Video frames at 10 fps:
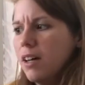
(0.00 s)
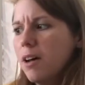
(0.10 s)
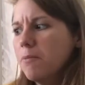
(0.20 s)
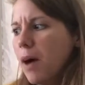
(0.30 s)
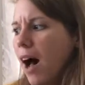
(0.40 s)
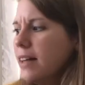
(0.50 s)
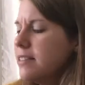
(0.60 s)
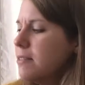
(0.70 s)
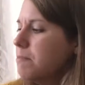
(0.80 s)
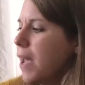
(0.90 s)
Pots
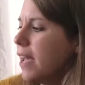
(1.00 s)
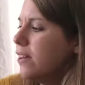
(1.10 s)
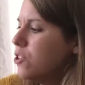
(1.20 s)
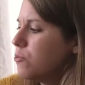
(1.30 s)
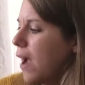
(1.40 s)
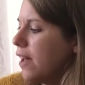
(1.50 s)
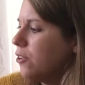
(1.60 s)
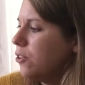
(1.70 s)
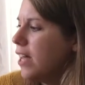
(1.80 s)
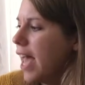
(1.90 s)
and pans
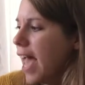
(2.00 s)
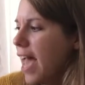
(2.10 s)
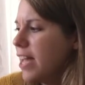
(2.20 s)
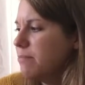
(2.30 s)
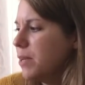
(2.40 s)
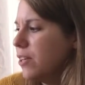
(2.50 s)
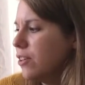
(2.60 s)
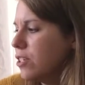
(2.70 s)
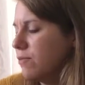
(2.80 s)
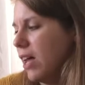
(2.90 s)
rattle, egg
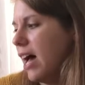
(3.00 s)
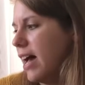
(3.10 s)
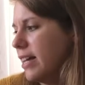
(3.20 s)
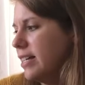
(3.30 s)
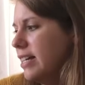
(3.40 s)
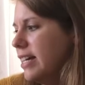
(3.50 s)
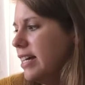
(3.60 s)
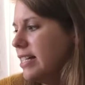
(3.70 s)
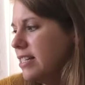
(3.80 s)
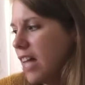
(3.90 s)
beaters fly.
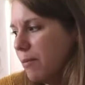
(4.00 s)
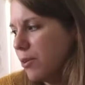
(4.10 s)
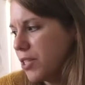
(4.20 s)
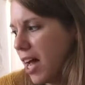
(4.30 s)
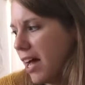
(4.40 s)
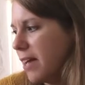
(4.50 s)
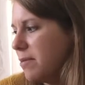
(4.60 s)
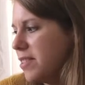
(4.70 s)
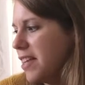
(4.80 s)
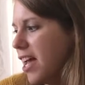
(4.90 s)
In double time,
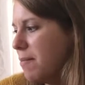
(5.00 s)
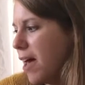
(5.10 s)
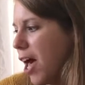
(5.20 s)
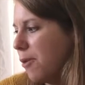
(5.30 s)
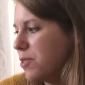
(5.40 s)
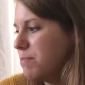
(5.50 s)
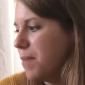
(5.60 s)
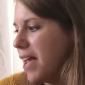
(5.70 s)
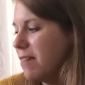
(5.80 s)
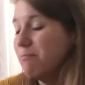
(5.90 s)
Sam helps
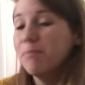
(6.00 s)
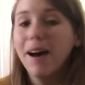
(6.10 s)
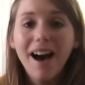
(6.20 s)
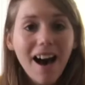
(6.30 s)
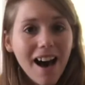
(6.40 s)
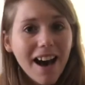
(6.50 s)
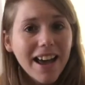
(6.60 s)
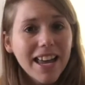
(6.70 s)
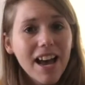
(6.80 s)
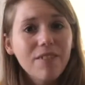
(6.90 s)
bake pie
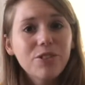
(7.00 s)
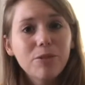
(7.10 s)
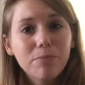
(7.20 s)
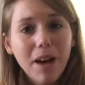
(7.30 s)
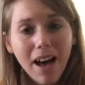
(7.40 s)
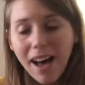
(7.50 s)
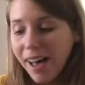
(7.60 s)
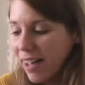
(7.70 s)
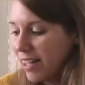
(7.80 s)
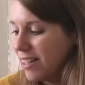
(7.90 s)
after
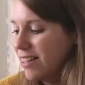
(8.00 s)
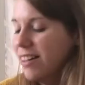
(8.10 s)
pie.